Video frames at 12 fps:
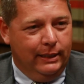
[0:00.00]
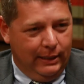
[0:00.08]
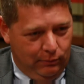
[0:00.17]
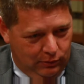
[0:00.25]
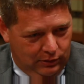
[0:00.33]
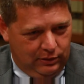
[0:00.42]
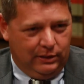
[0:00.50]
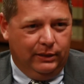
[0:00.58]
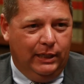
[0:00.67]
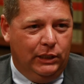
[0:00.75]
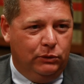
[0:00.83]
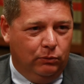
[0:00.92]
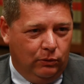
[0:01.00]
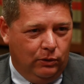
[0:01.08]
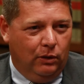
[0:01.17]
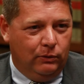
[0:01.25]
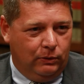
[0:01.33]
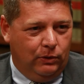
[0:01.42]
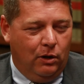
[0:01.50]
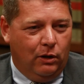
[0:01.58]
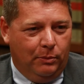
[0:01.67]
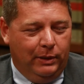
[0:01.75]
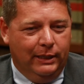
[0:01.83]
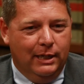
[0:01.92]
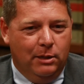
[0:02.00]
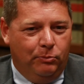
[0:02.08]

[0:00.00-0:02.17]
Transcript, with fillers: It was just continual talk. I mean,